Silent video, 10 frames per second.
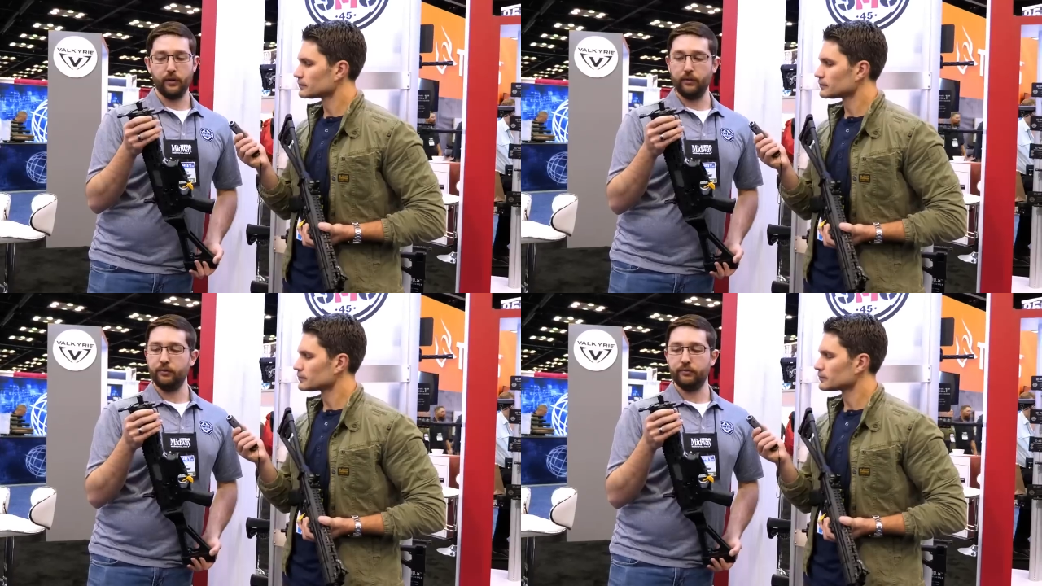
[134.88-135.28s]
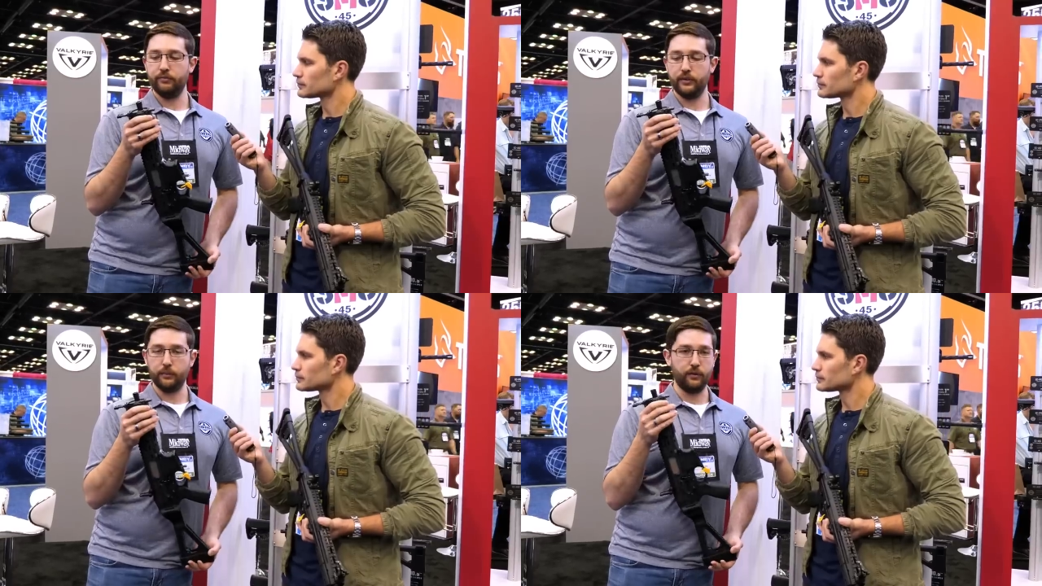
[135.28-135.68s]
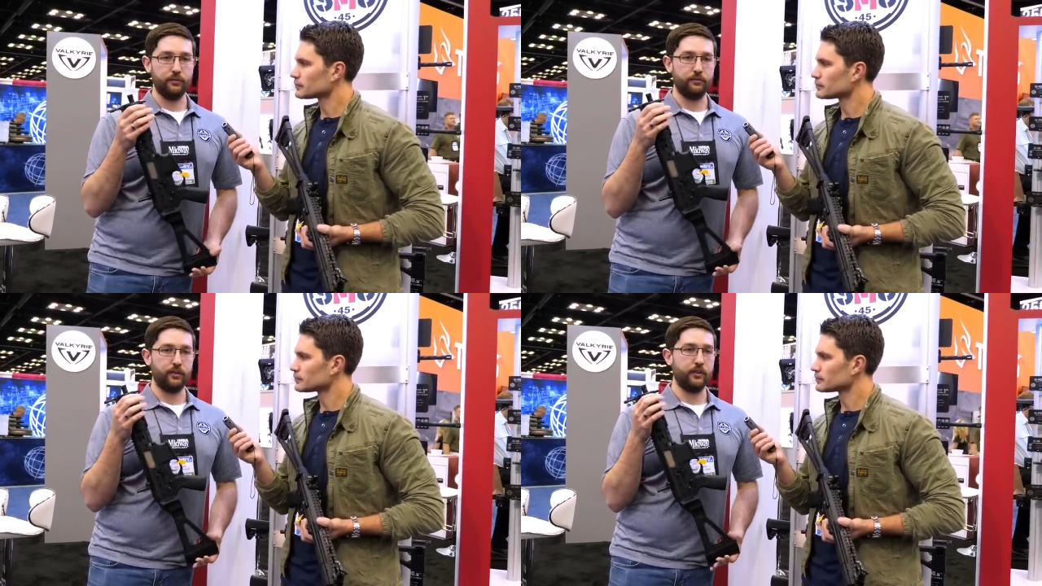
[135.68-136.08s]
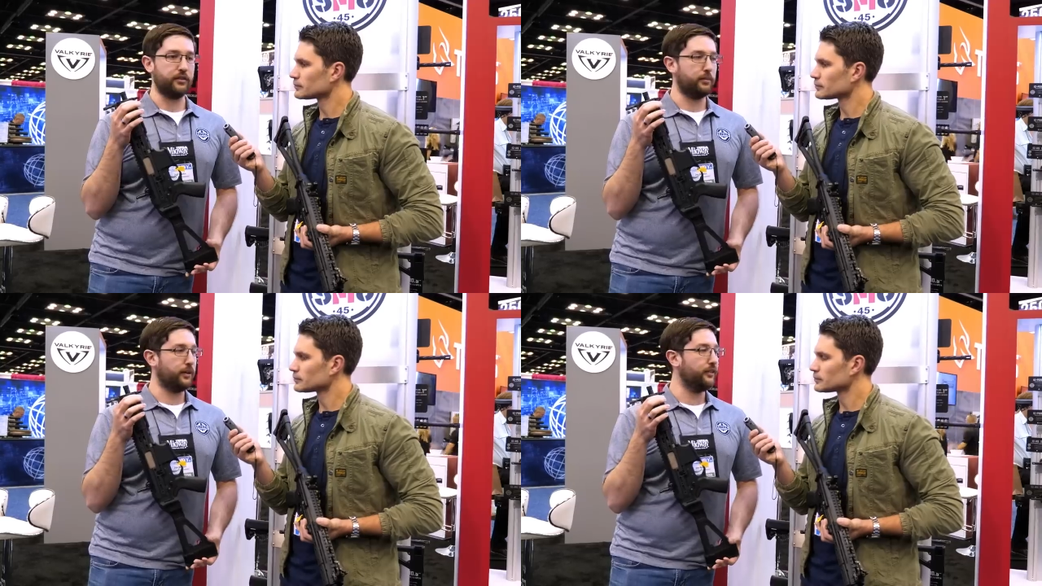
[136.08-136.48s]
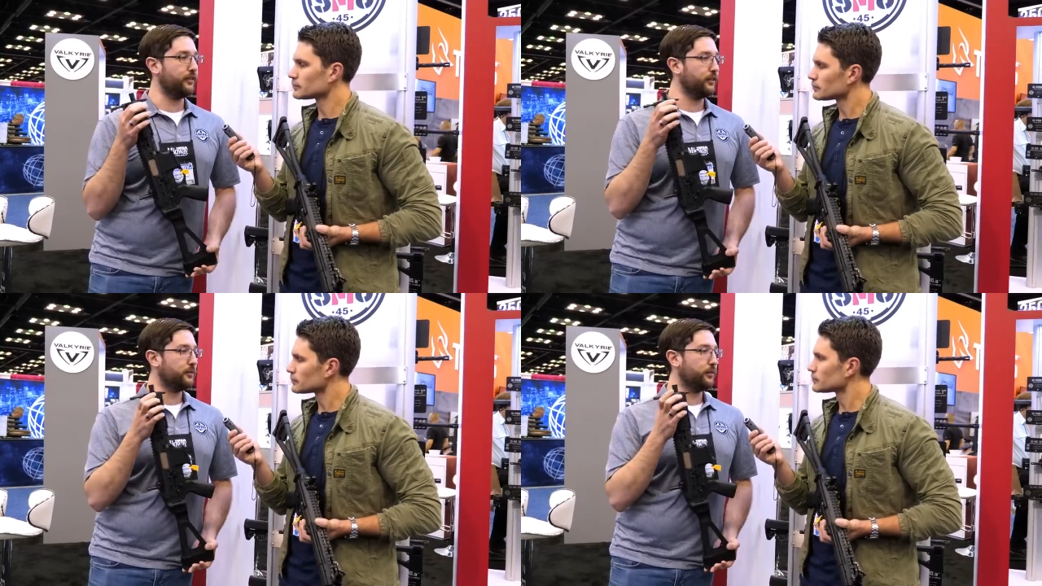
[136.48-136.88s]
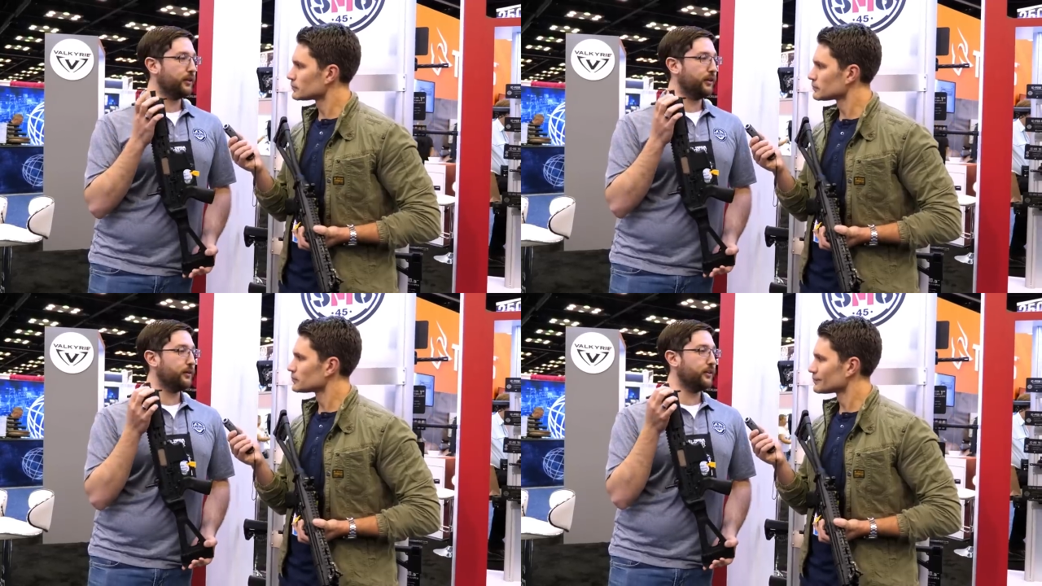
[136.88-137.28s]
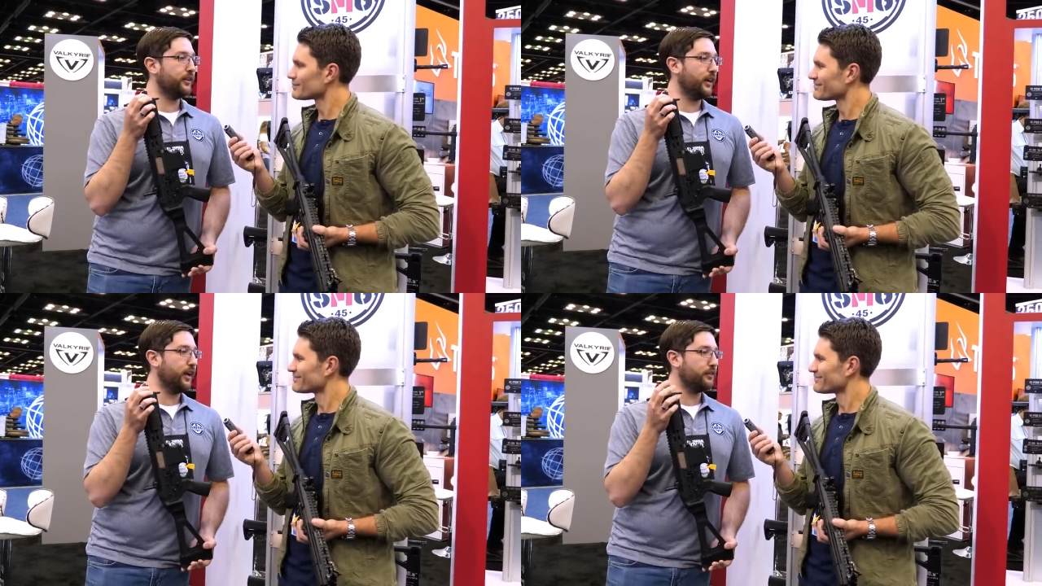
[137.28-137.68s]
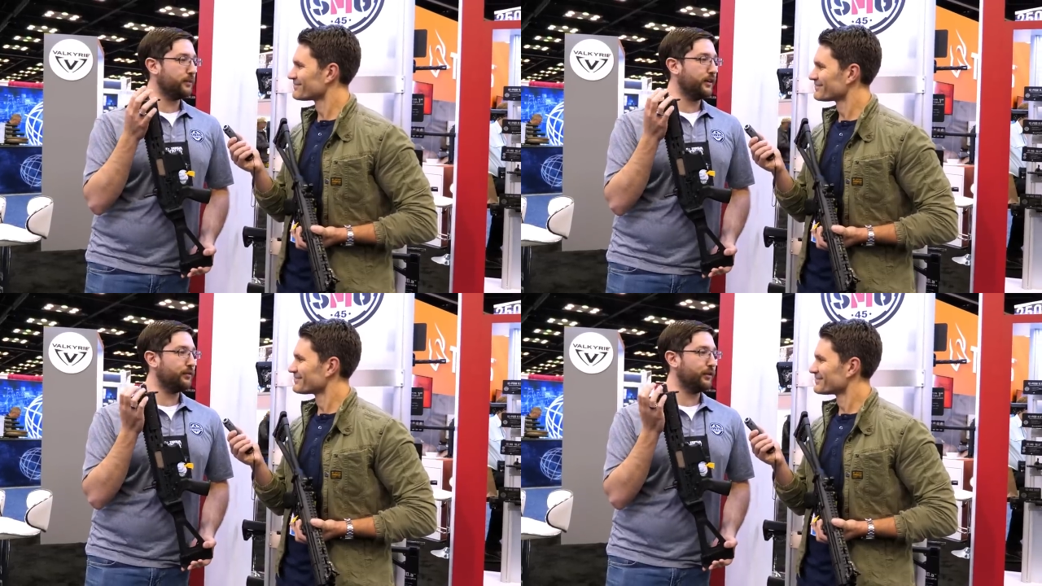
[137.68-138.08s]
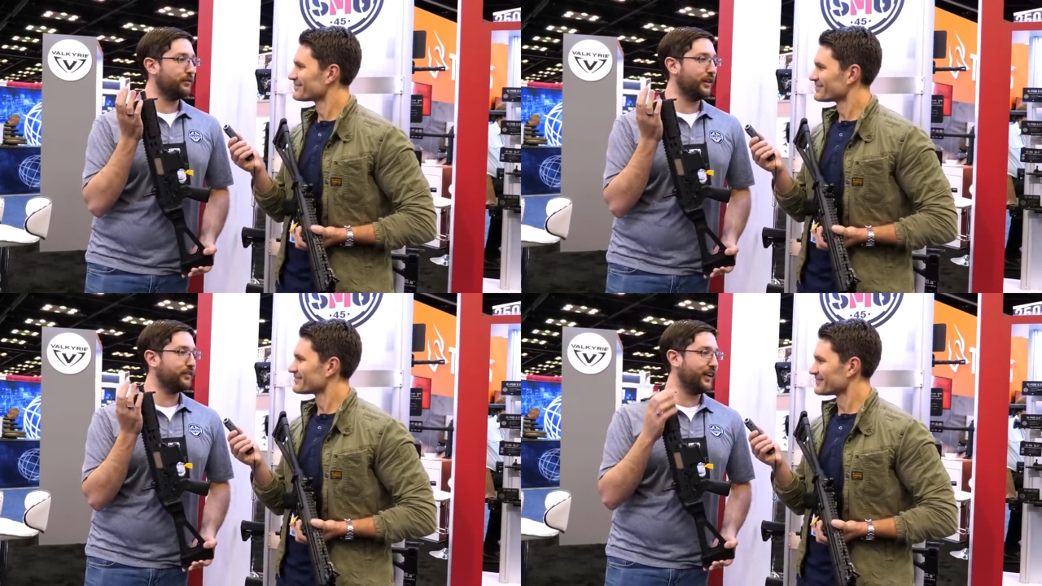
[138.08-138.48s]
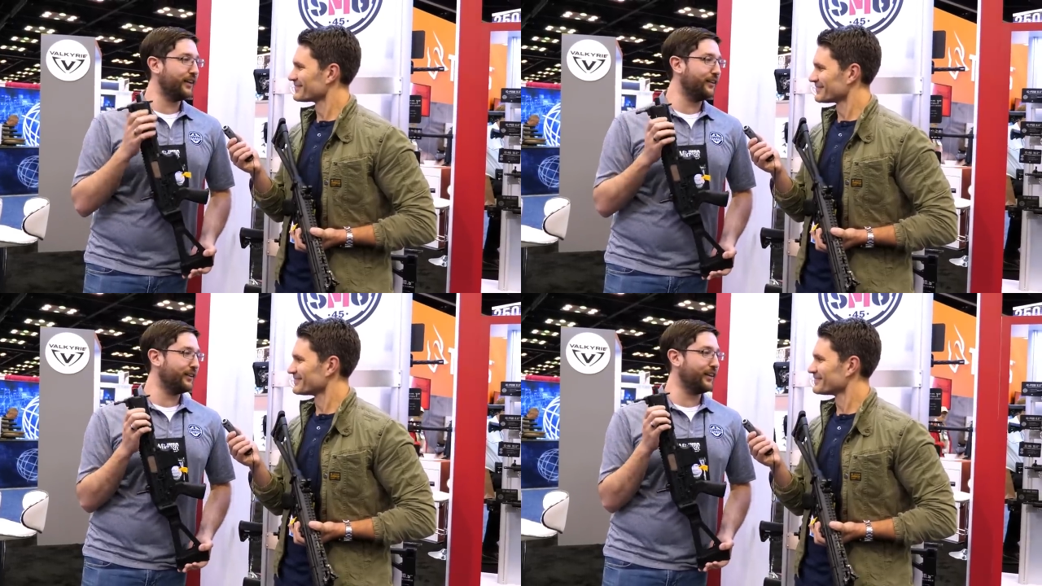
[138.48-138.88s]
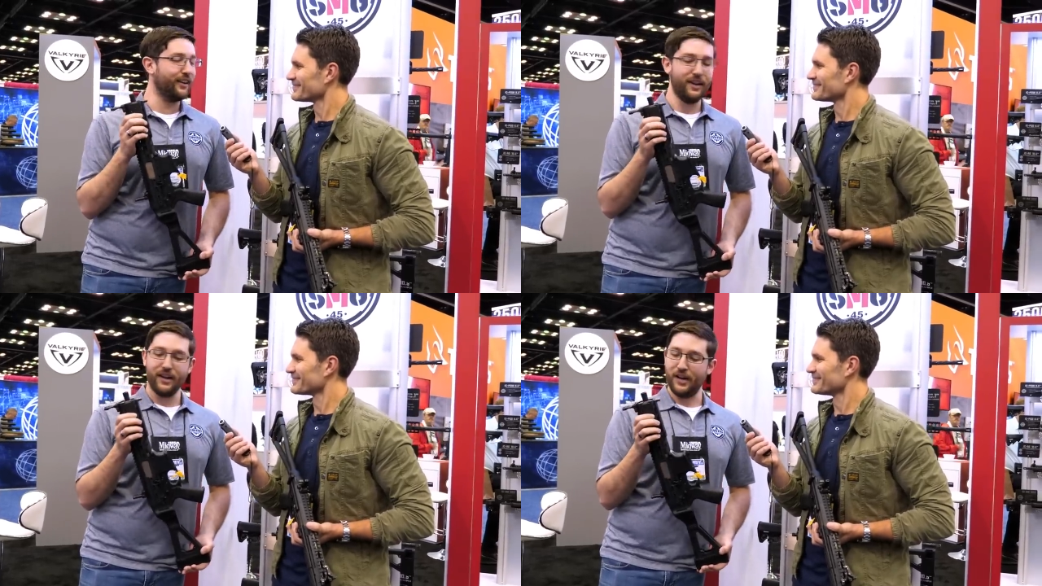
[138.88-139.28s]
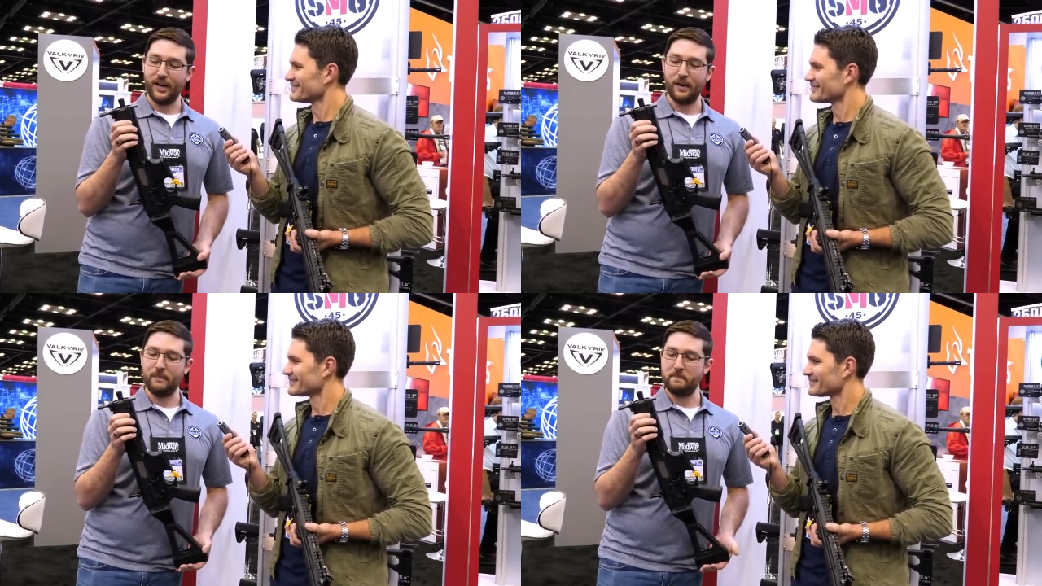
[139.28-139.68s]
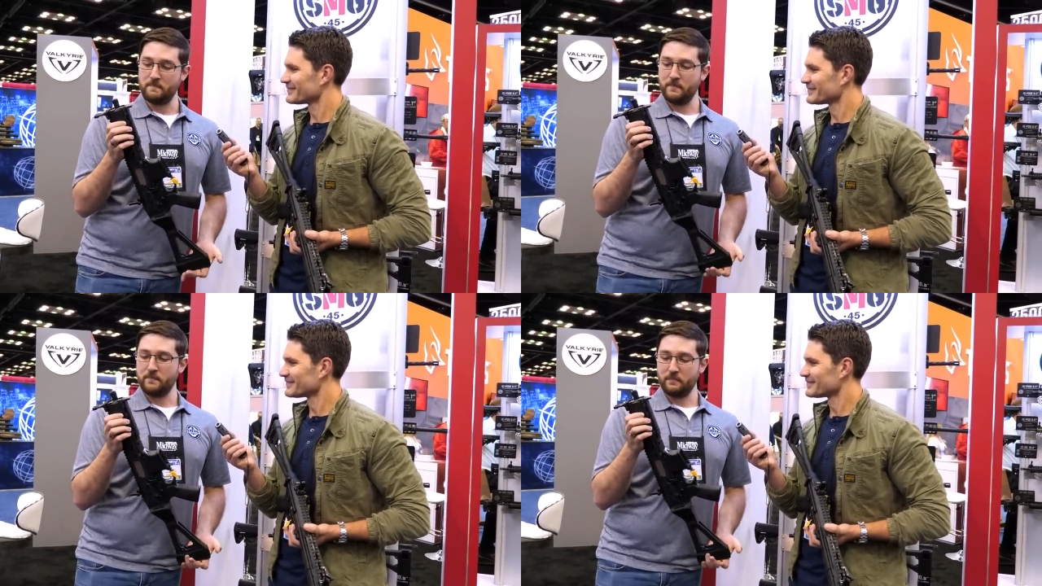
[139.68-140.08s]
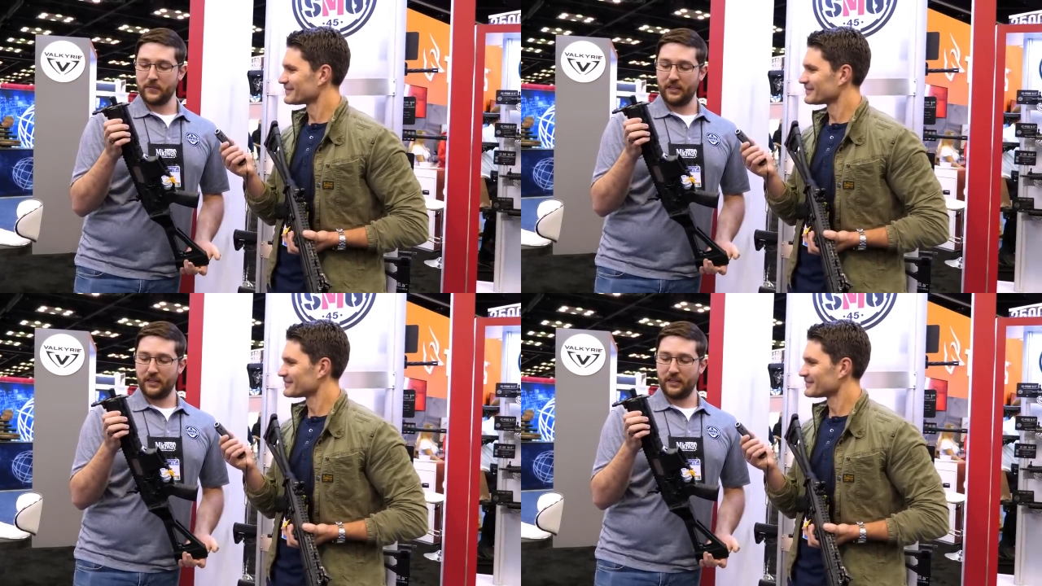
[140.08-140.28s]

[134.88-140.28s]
Speaker 1: will it will run suppressed. It looks pretty good with the Osprey 45K mm-hmm, on there. Mm-hmm. Um,